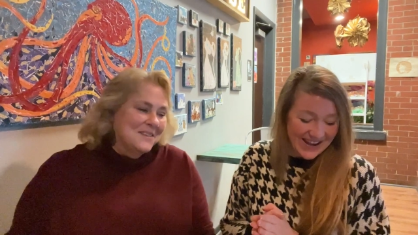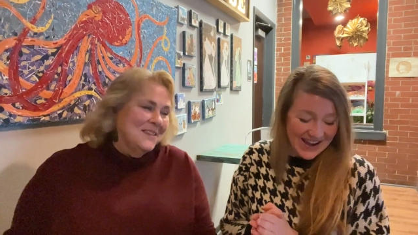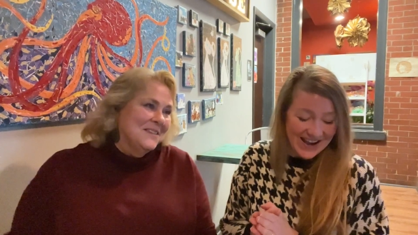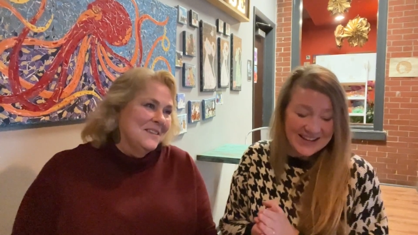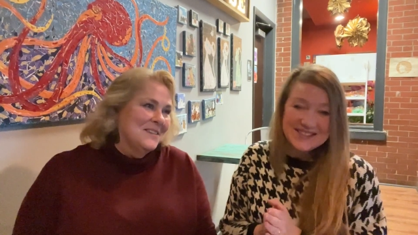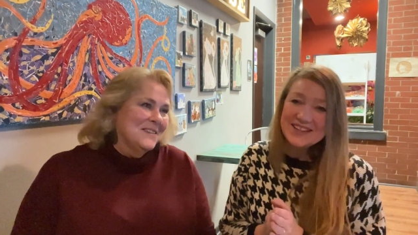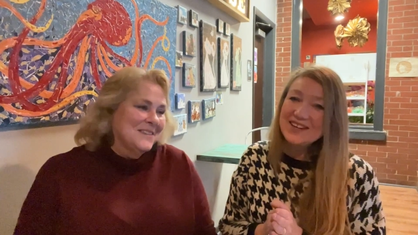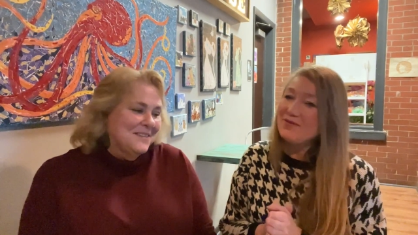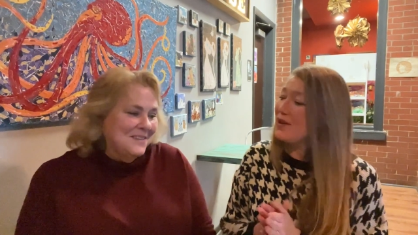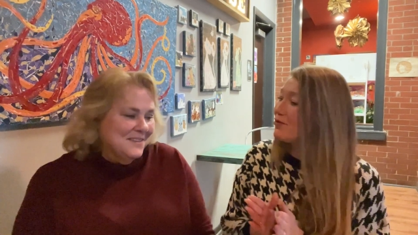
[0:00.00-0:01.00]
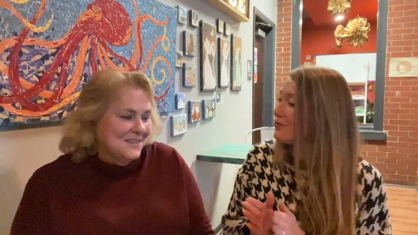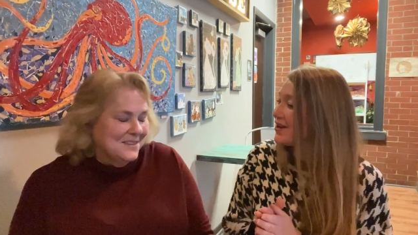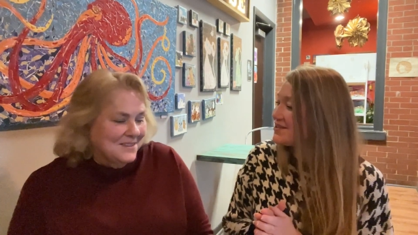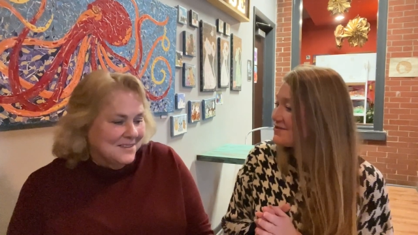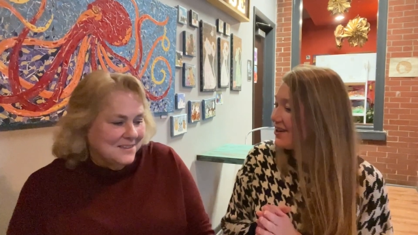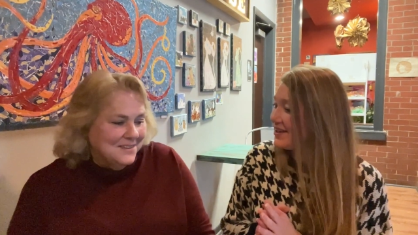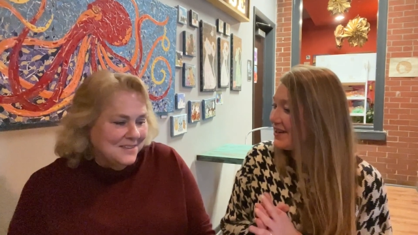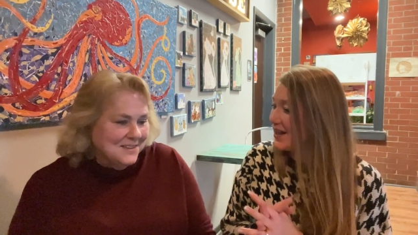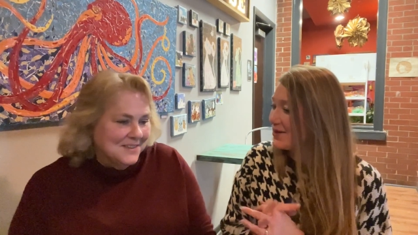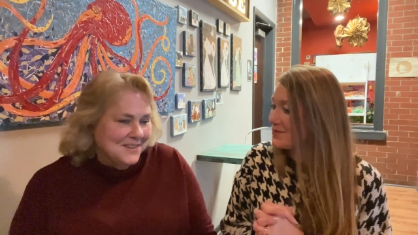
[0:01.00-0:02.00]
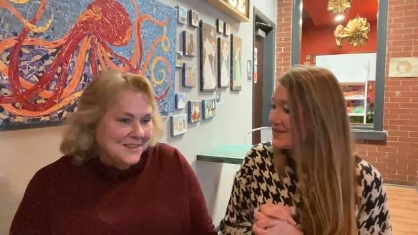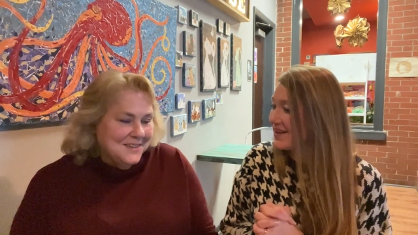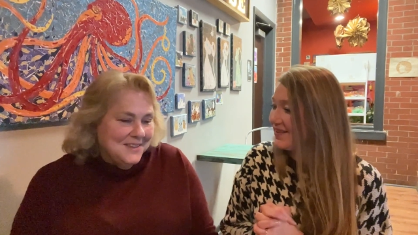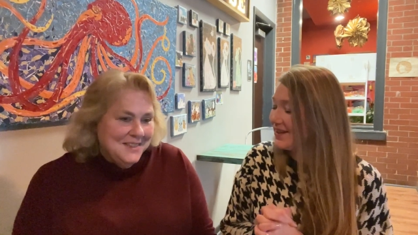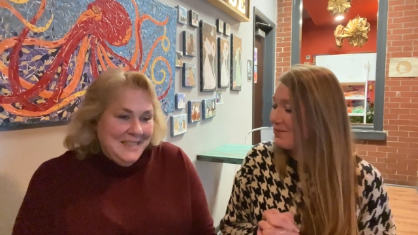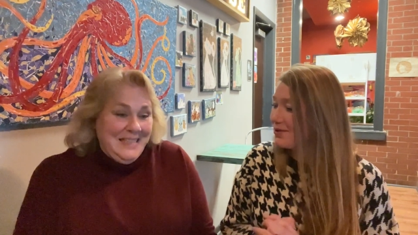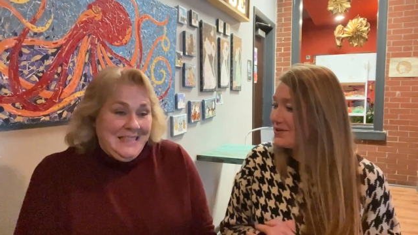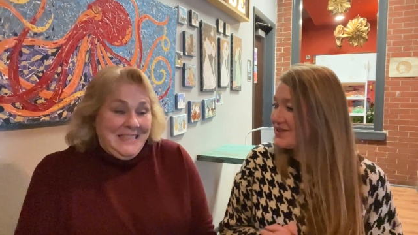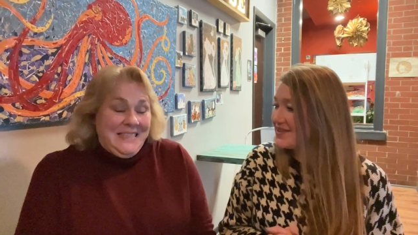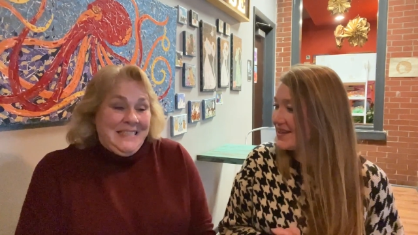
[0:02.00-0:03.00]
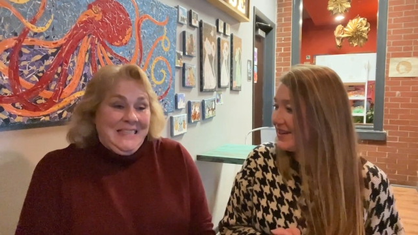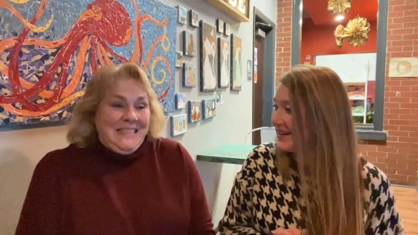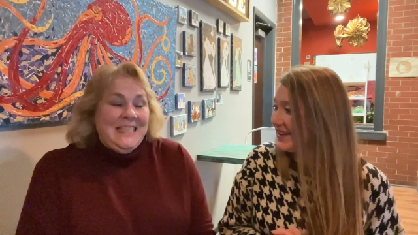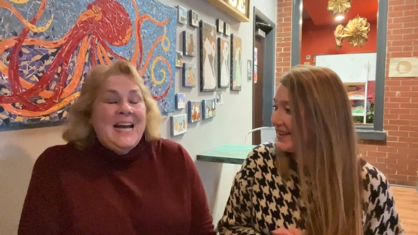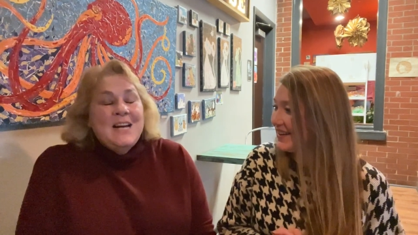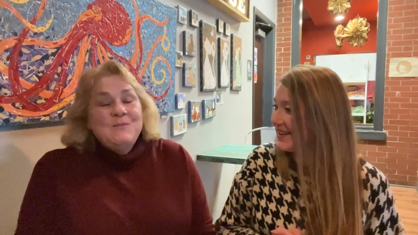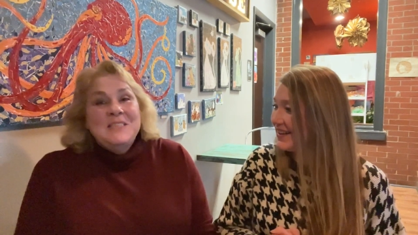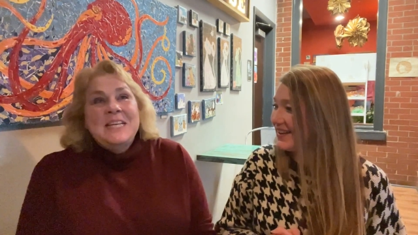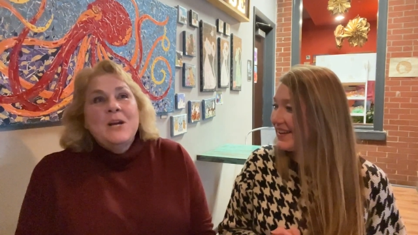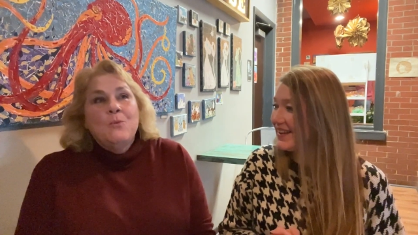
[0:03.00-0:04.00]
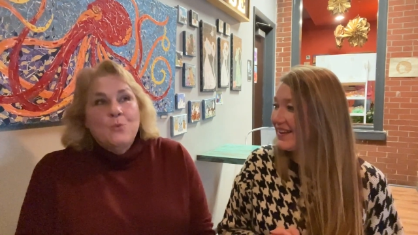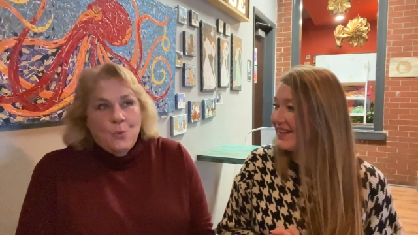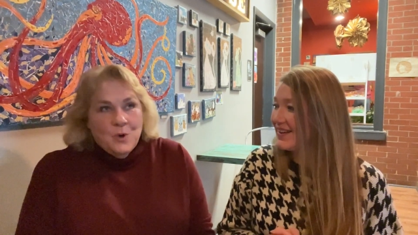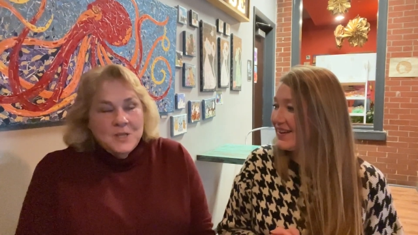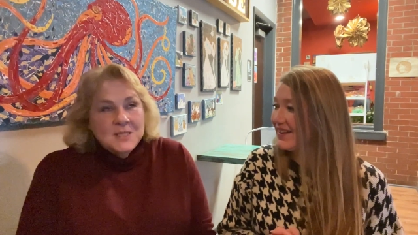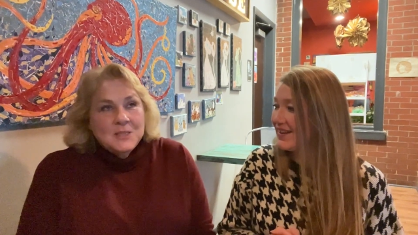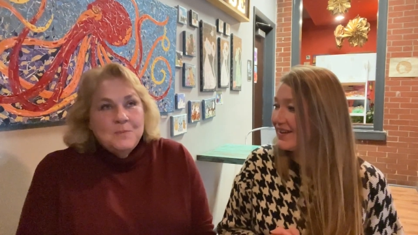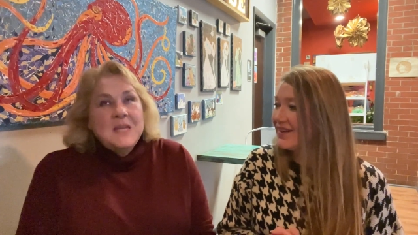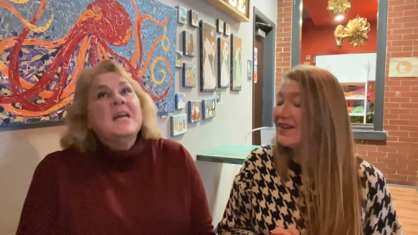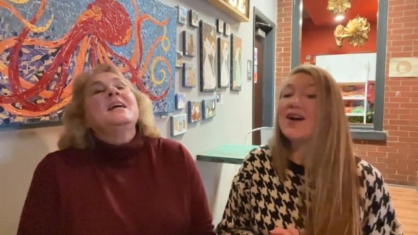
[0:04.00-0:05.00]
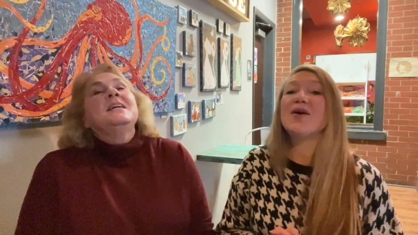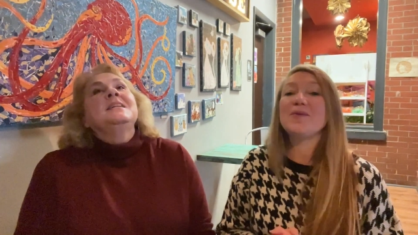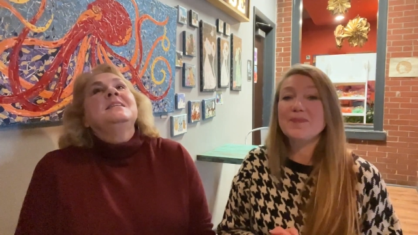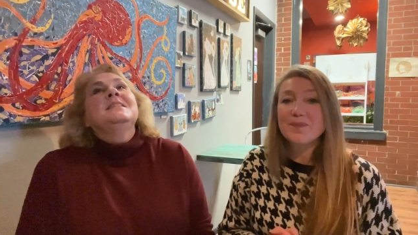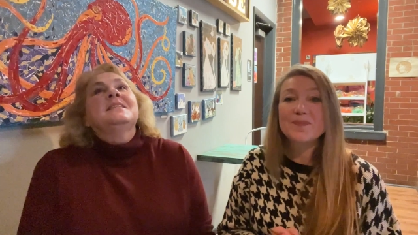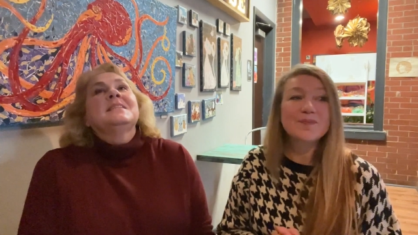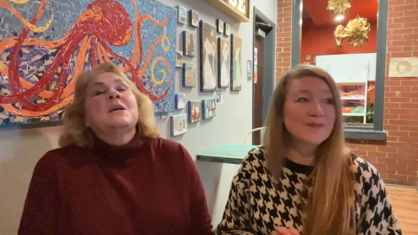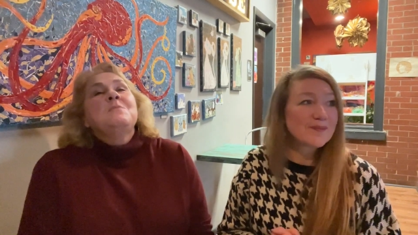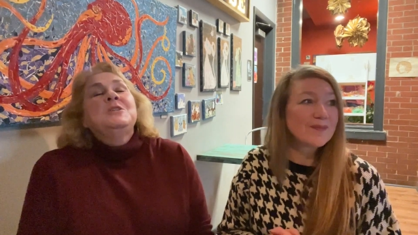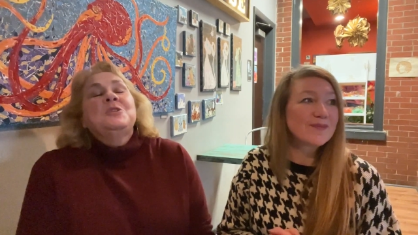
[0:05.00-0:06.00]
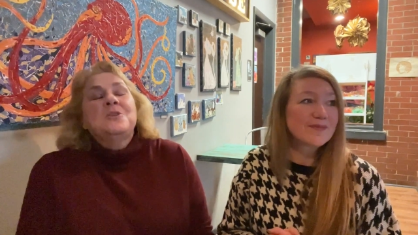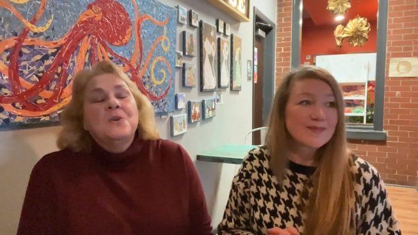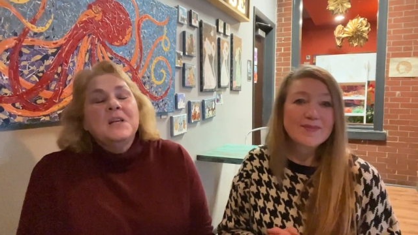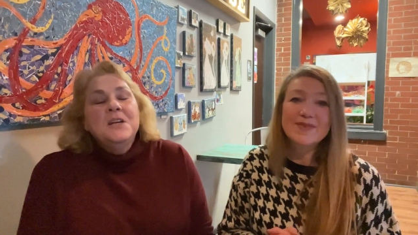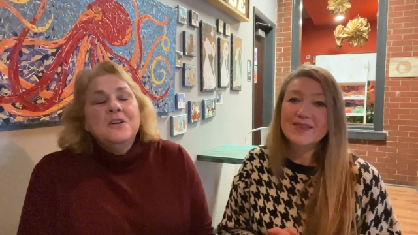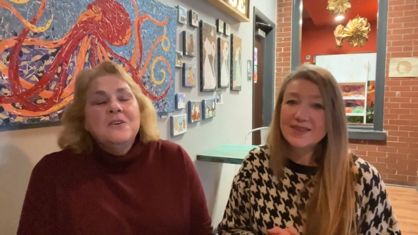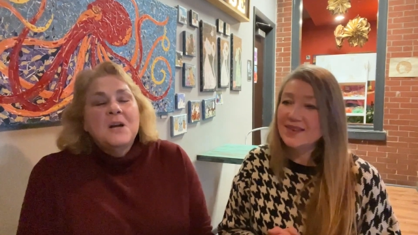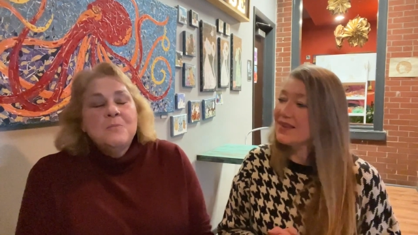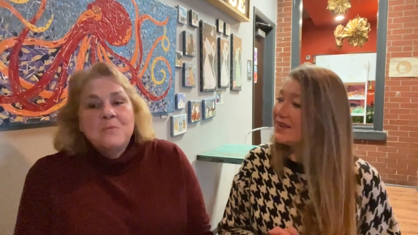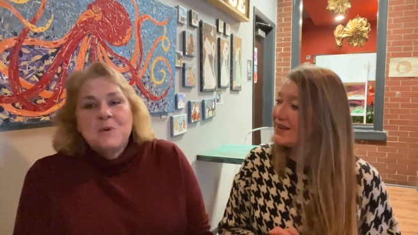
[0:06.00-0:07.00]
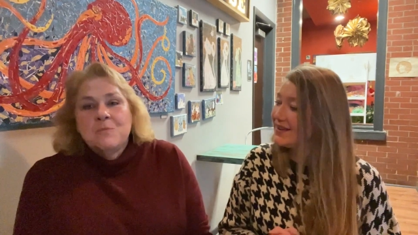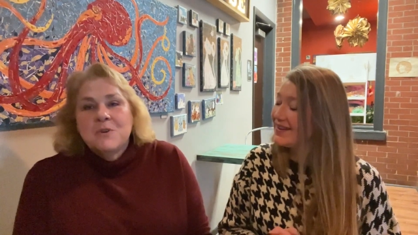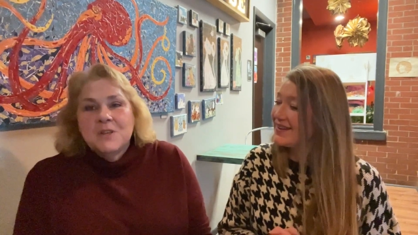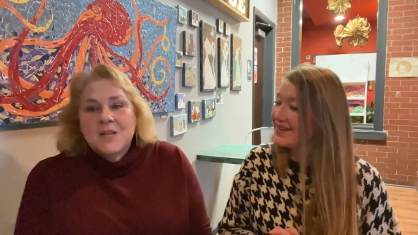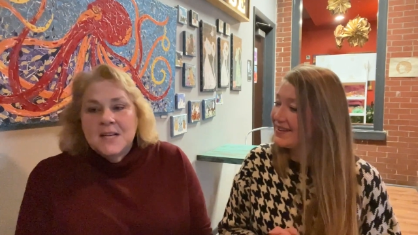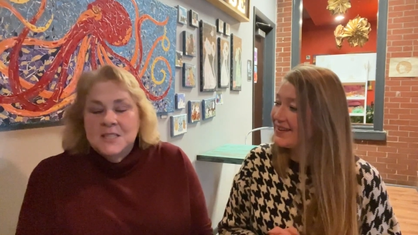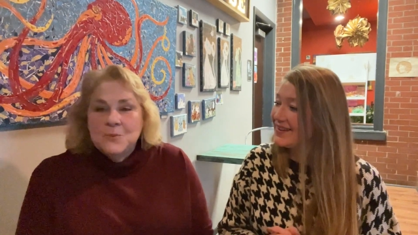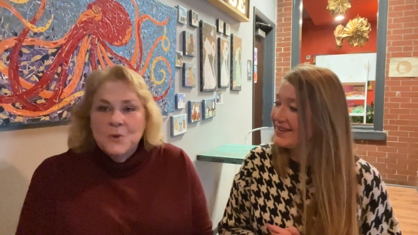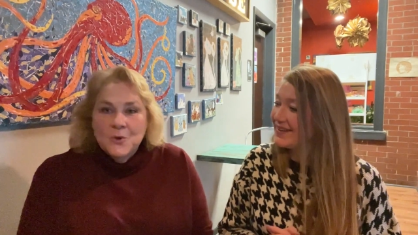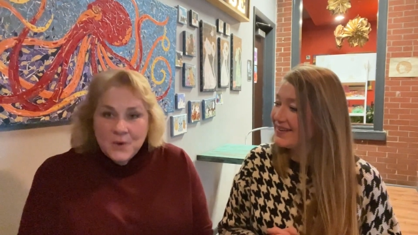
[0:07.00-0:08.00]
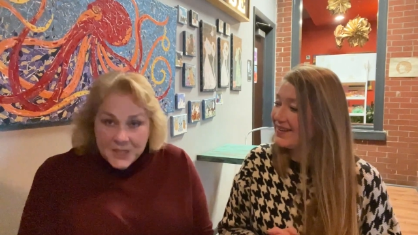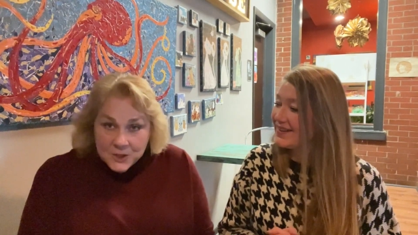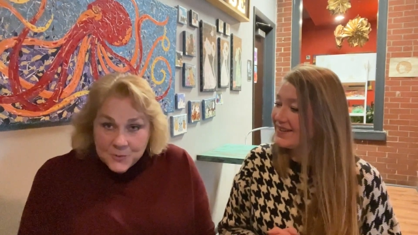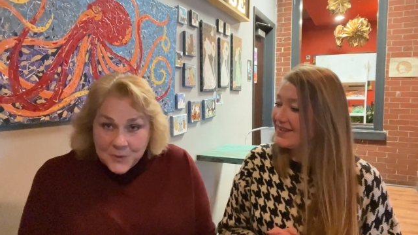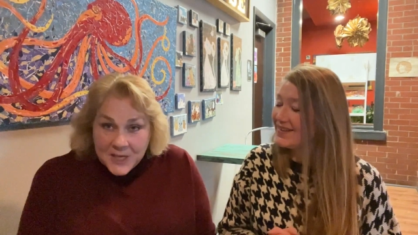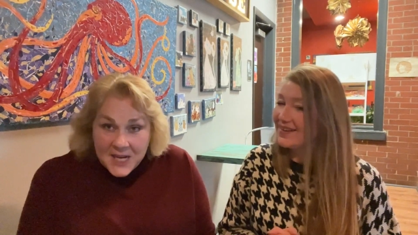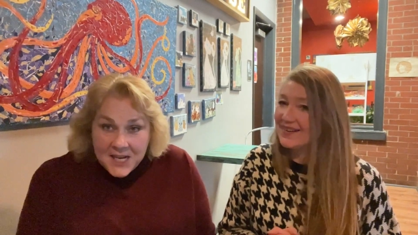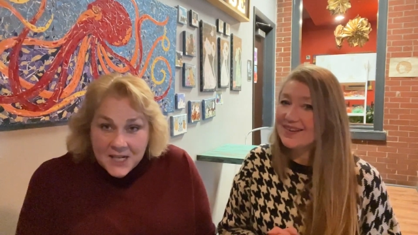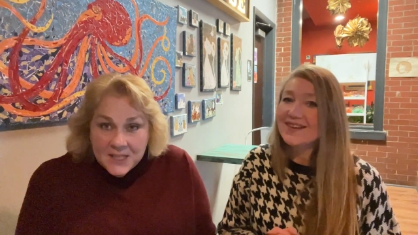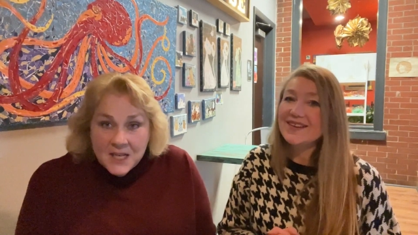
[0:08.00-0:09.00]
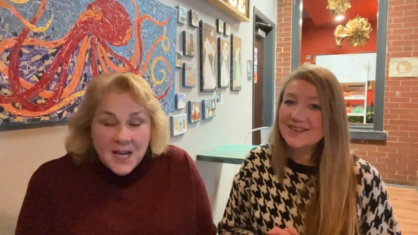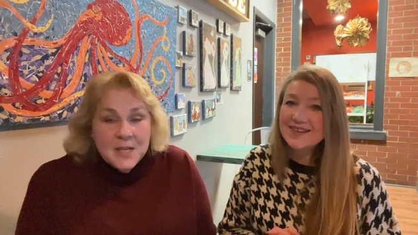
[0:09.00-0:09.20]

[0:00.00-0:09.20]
Speaker 1: And uh, favorite restaurant in Adams County? What would you say?
Speaker 2: I have to say O'Rorke's because, as I mentioned earlier, I'm a member of the Gettysburg Writers Brigade. I